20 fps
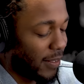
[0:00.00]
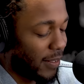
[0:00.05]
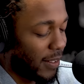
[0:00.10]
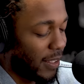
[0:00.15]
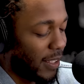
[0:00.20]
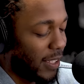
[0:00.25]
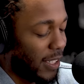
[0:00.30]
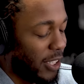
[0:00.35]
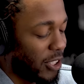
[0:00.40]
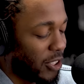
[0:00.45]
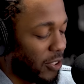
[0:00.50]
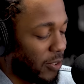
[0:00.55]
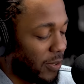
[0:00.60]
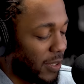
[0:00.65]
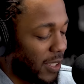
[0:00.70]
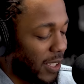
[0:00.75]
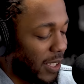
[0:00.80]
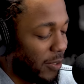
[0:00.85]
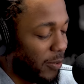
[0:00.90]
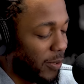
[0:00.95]
the initial
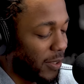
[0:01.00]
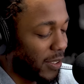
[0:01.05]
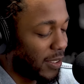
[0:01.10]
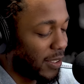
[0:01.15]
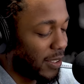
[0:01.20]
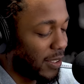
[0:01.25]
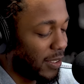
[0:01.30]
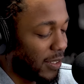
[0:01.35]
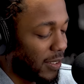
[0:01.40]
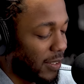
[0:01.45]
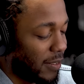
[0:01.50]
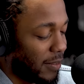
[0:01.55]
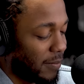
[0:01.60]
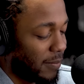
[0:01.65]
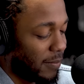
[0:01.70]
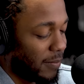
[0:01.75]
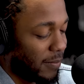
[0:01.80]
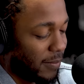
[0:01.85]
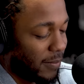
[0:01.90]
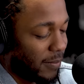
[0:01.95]
thing was
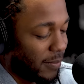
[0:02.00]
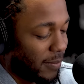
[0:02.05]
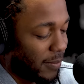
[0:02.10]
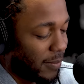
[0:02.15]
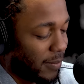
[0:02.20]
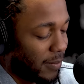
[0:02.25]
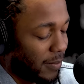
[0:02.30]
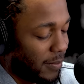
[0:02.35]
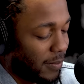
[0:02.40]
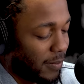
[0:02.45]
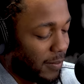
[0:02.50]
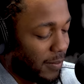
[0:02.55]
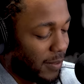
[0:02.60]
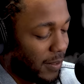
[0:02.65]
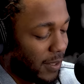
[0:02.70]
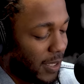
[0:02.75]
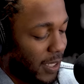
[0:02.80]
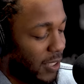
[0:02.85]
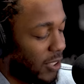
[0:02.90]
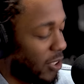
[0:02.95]

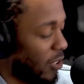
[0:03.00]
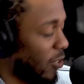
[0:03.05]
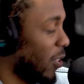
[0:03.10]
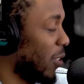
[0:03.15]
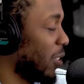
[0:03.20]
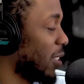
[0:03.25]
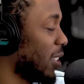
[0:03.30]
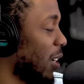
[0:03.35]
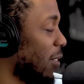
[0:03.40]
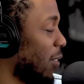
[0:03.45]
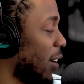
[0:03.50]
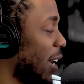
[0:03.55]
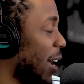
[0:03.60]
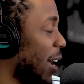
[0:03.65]
these stories never